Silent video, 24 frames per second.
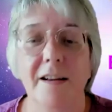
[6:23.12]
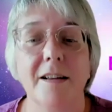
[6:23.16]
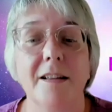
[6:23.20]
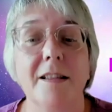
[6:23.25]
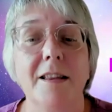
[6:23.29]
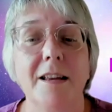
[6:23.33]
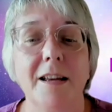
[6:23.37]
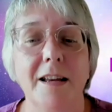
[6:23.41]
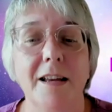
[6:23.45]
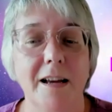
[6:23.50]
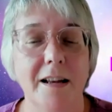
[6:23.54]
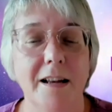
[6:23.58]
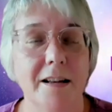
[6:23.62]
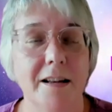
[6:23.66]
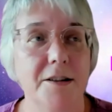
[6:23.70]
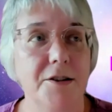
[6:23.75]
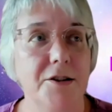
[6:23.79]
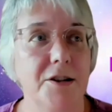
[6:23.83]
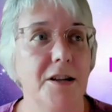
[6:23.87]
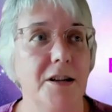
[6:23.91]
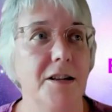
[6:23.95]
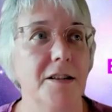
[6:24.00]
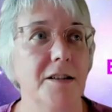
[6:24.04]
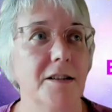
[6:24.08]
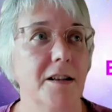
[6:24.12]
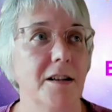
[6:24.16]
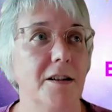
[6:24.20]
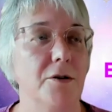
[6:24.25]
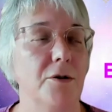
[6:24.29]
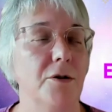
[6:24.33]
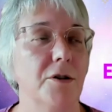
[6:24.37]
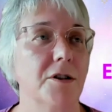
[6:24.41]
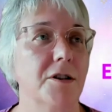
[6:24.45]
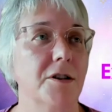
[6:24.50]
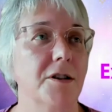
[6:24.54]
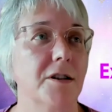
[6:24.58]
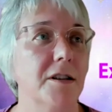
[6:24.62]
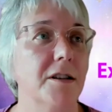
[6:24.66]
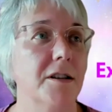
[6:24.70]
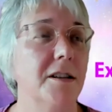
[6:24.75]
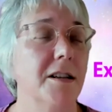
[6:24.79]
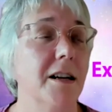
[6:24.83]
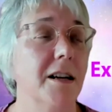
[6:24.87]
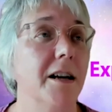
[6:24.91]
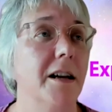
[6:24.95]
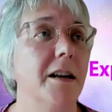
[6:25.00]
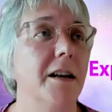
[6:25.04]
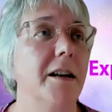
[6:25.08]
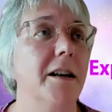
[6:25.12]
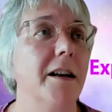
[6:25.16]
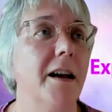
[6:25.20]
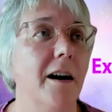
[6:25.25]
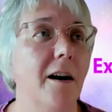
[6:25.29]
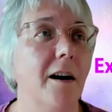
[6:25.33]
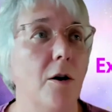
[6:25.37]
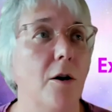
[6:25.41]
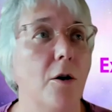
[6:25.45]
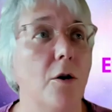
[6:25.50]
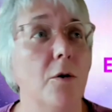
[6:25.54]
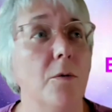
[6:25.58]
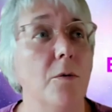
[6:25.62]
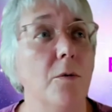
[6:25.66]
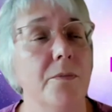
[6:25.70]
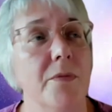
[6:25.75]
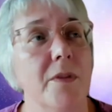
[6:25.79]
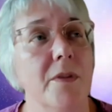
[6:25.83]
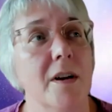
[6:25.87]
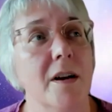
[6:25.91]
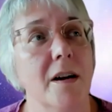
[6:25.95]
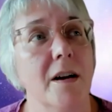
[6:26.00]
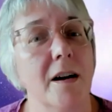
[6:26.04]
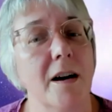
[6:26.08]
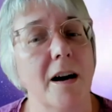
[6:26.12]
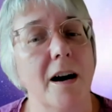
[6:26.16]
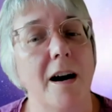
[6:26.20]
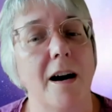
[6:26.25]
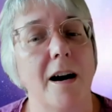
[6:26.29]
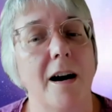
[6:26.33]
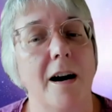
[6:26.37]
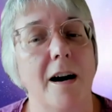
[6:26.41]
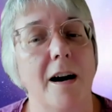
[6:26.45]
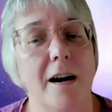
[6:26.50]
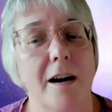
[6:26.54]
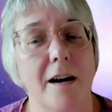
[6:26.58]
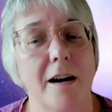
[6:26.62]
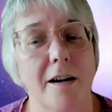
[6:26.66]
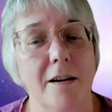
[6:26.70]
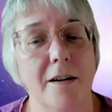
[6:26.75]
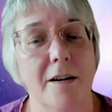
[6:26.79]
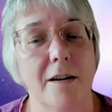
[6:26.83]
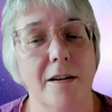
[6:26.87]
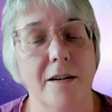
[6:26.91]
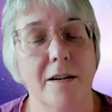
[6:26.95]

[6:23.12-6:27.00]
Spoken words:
The energies that you are sitting in now are